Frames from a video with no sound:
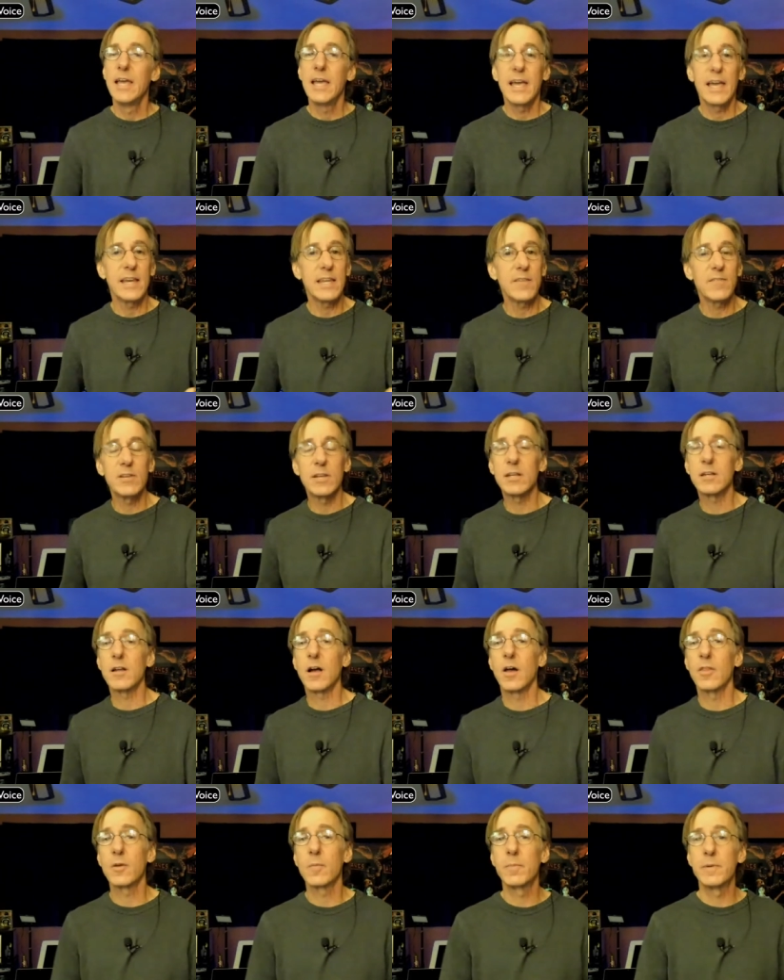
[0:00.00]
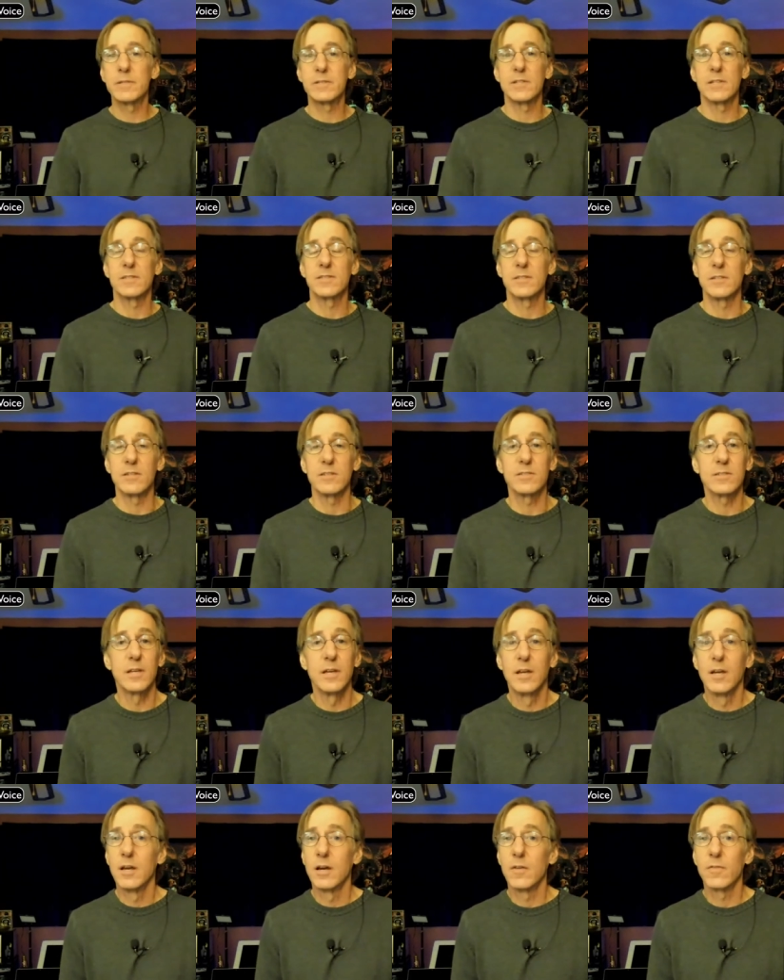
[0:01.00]
And even in other businesses,
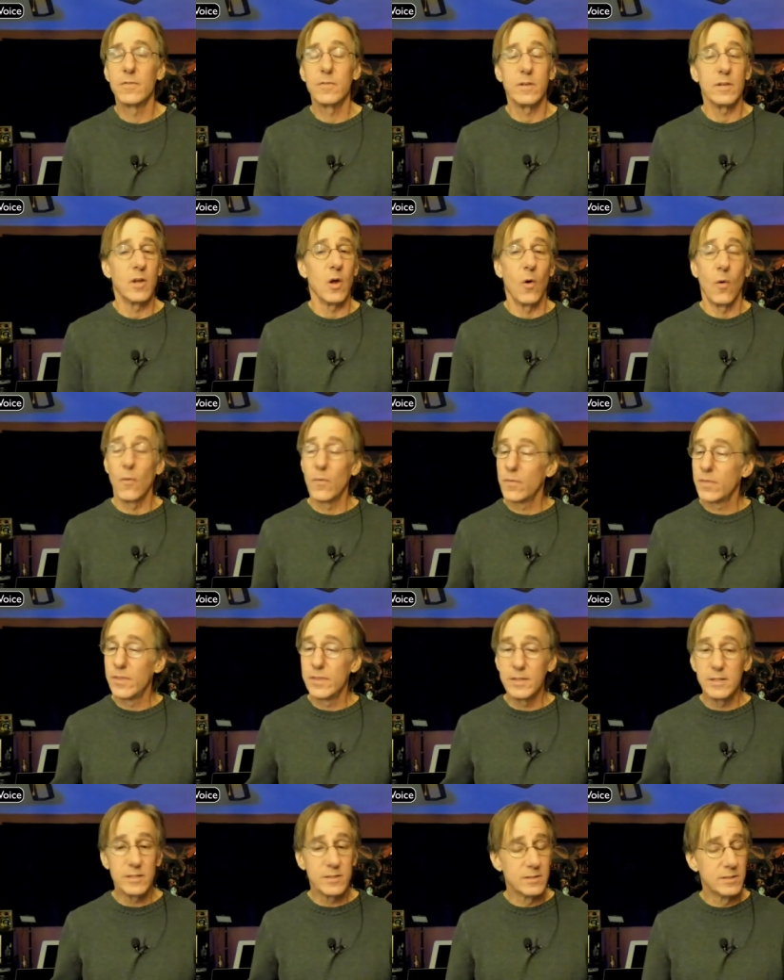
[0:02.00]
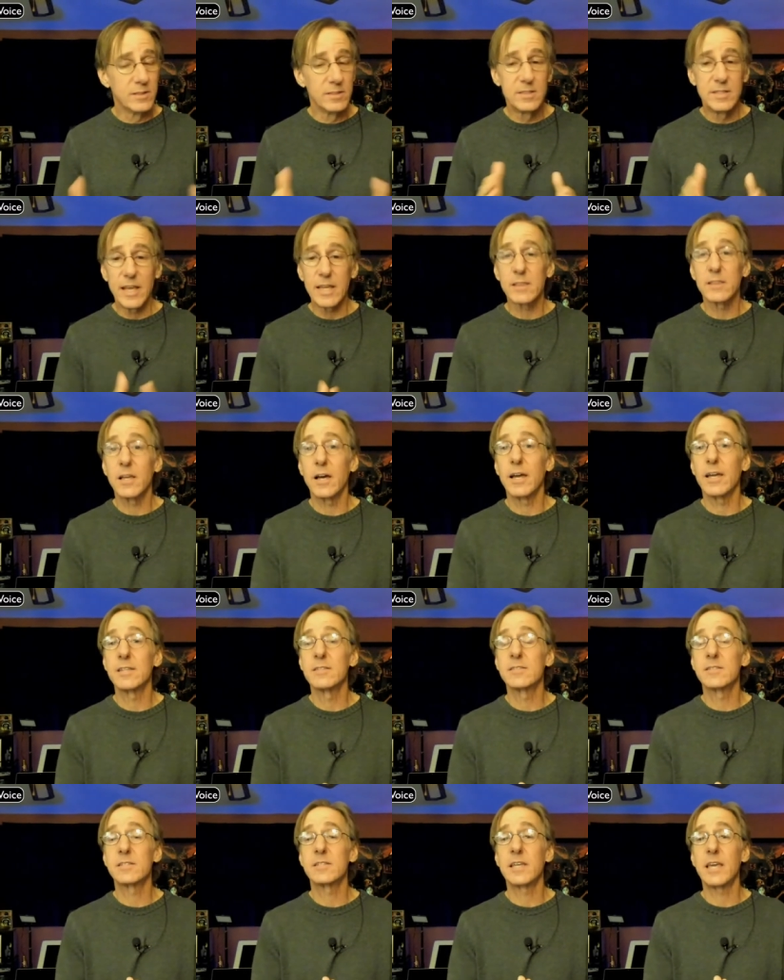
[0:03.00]
you know,
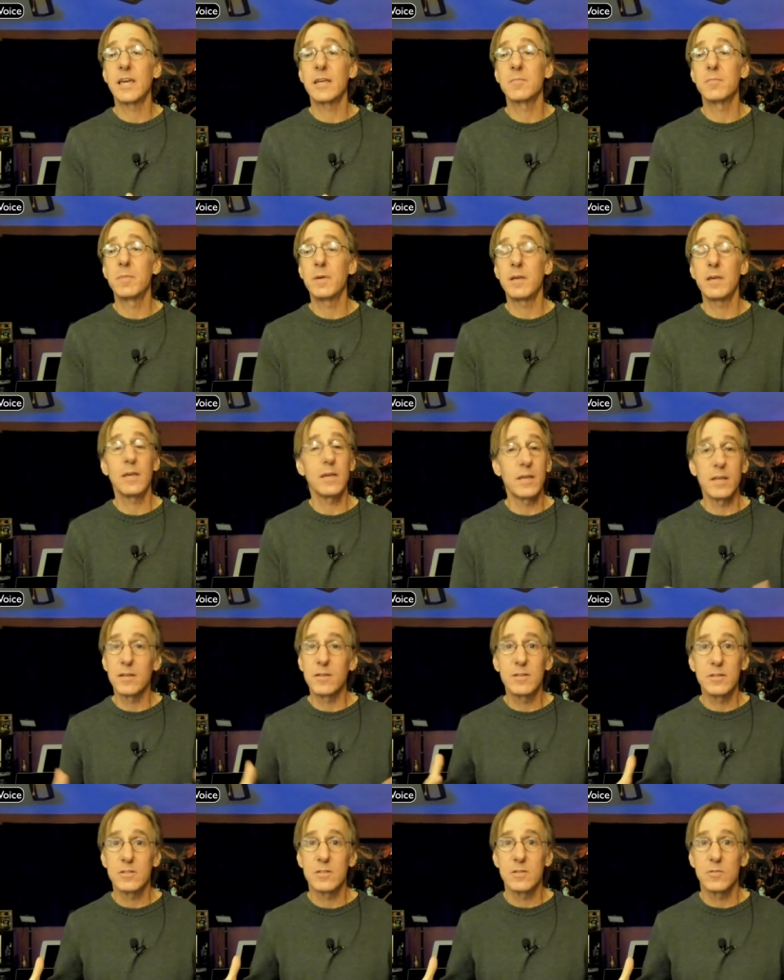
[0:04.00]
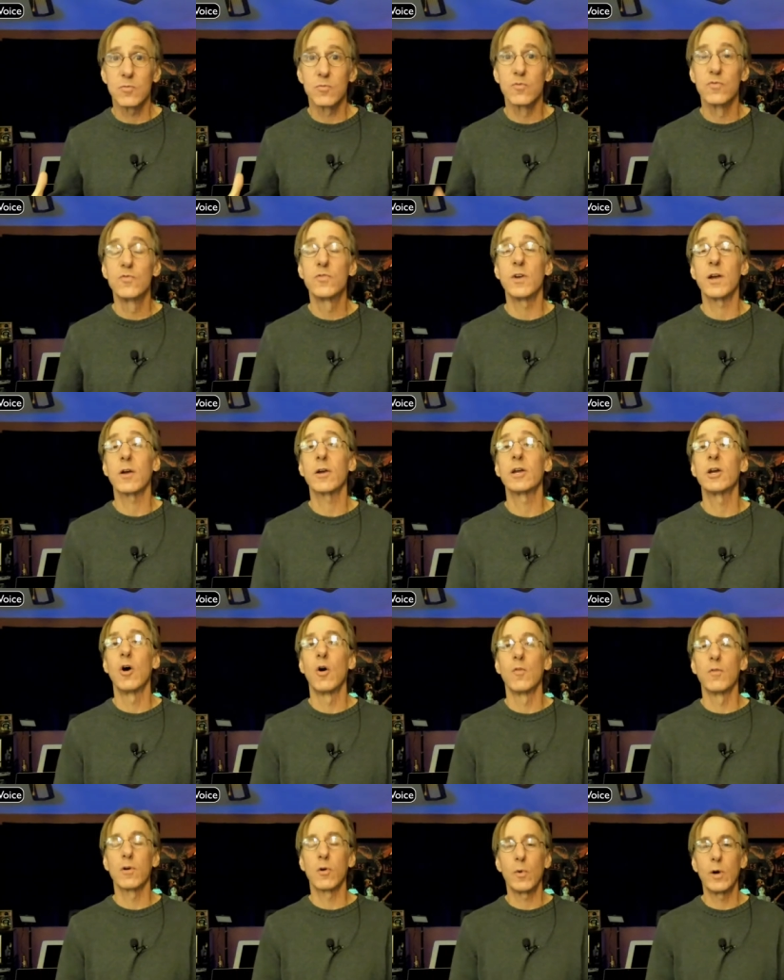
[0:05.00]
deadlines can be very
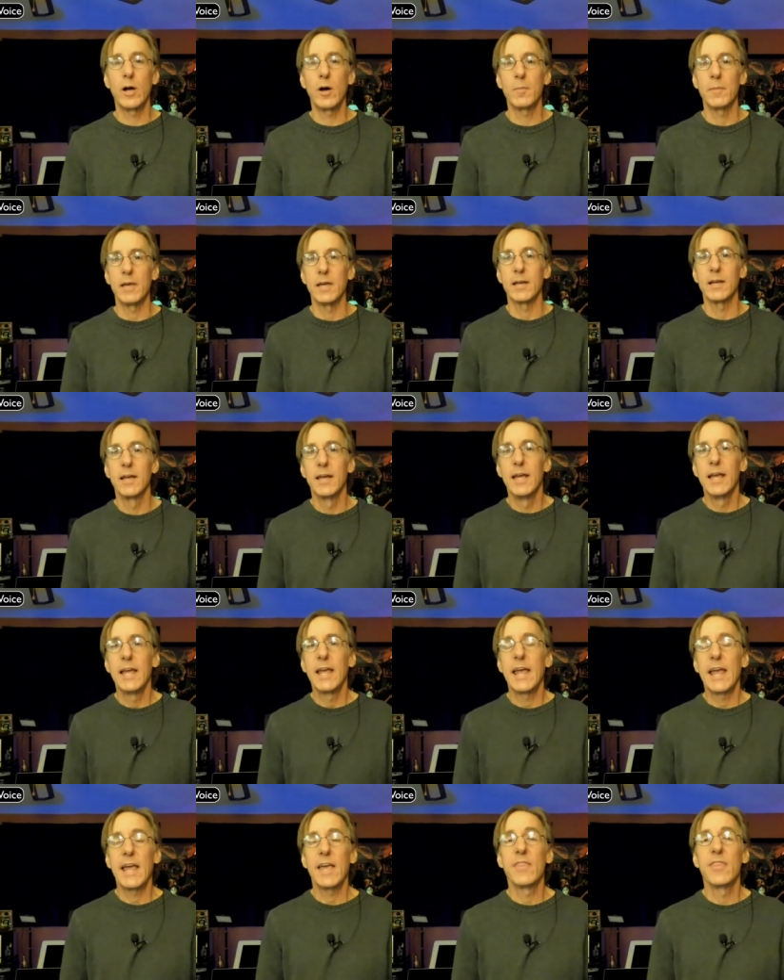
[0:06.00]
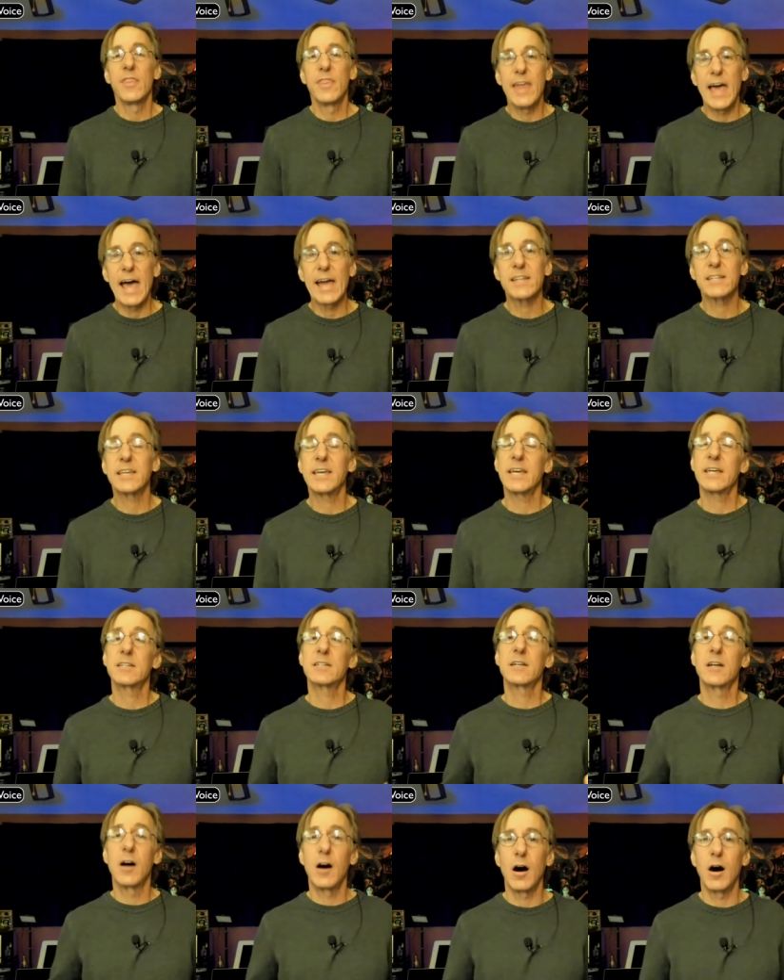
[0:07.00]
overwhelming and that can
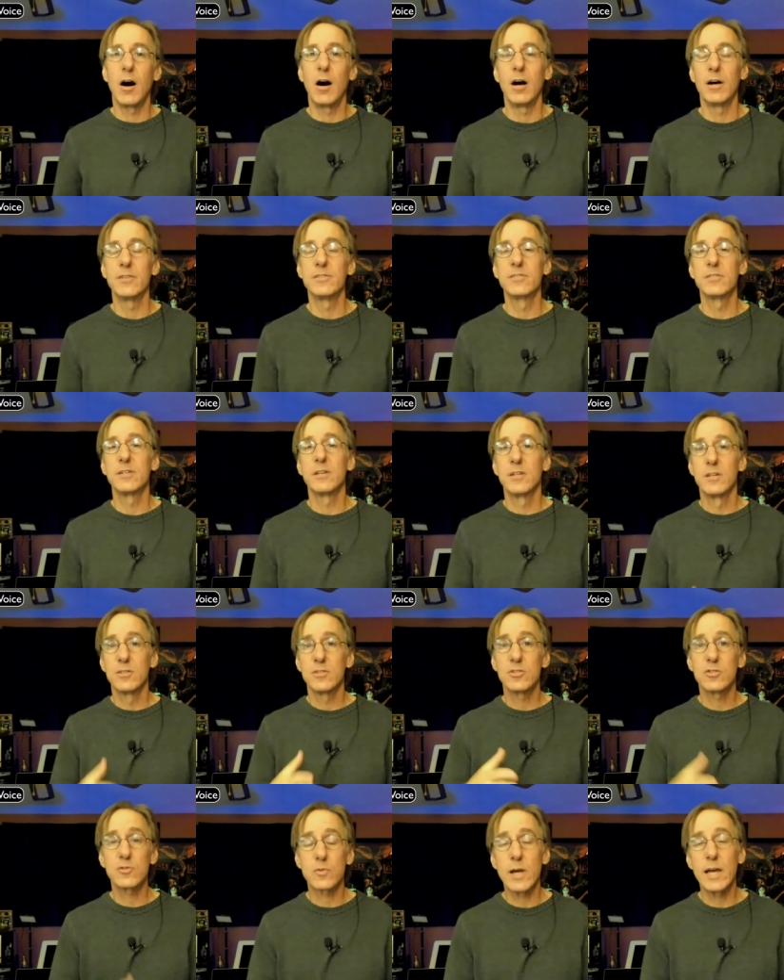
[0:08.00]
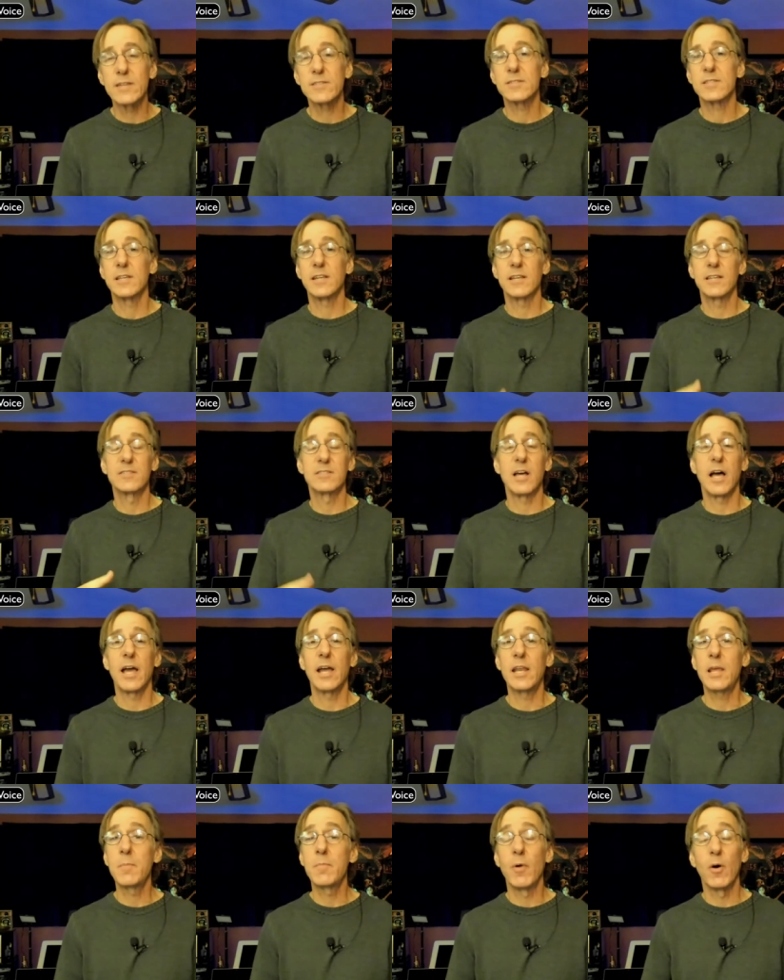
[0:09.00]
cause stress and
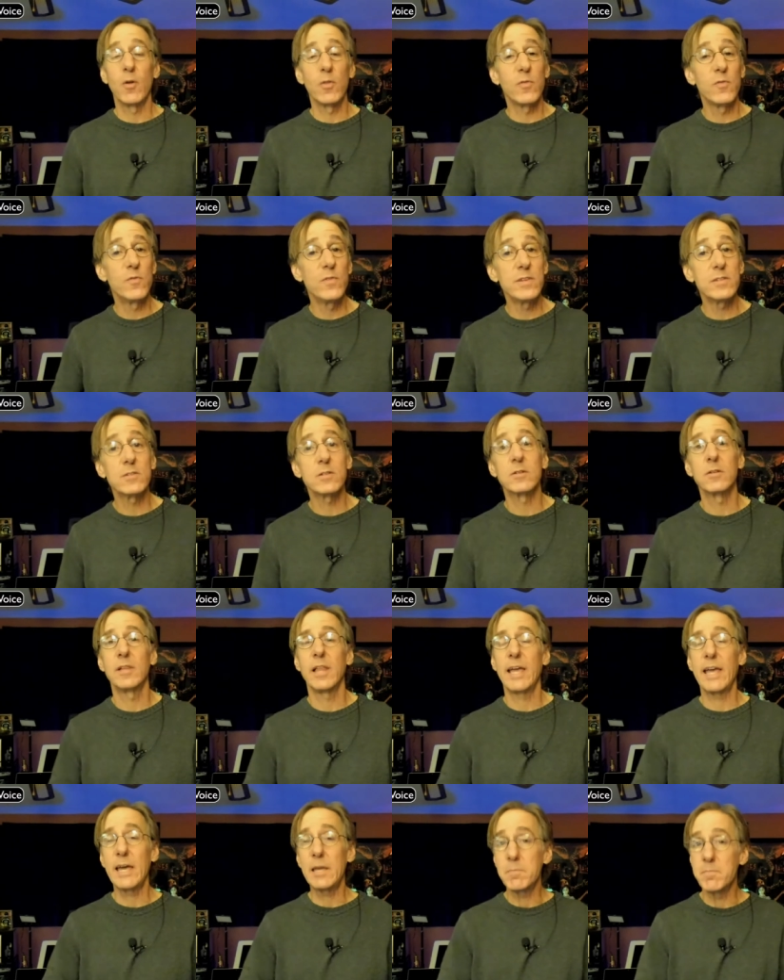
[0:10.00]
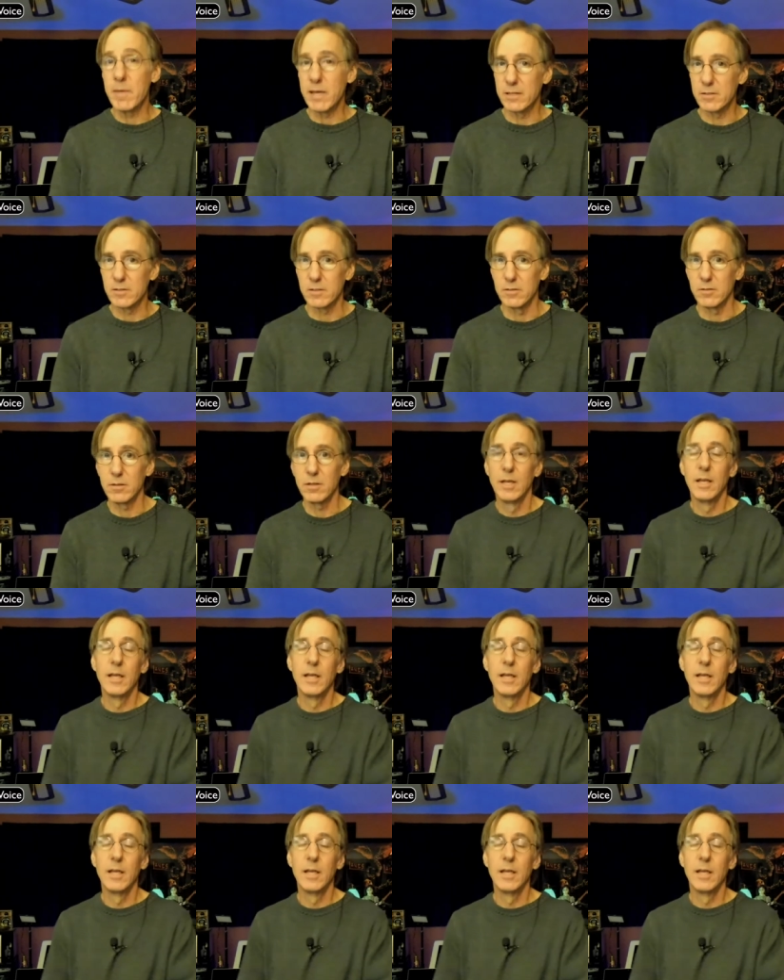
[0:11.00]
anxiety both physical and mental